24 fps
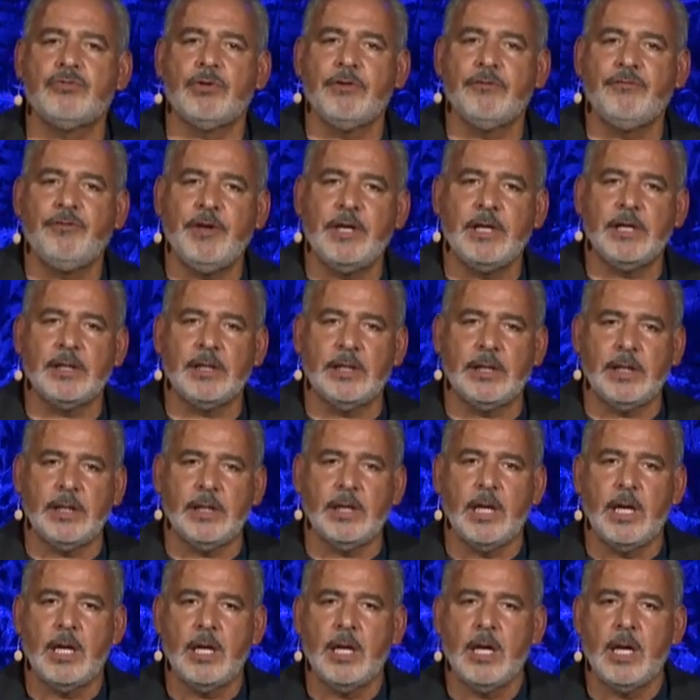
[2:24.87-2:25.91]

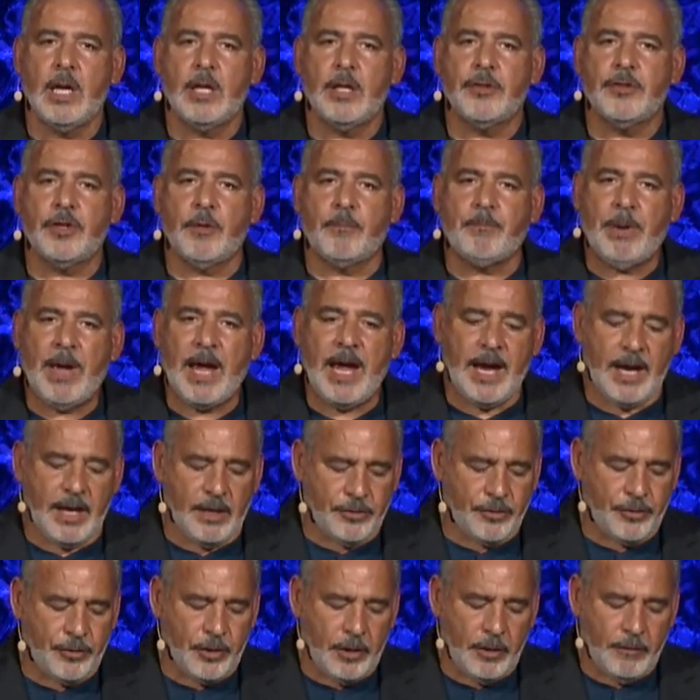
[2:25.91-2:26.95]
revealing the
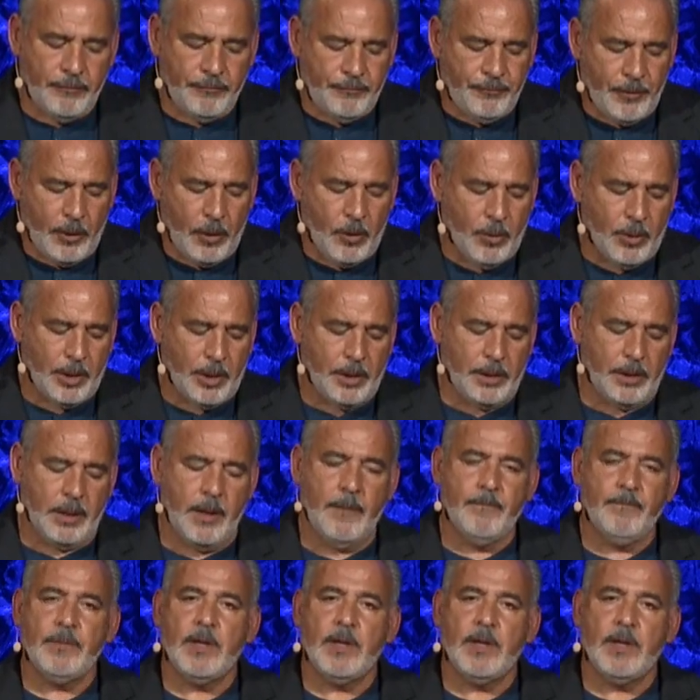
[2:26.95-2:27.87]
path forward,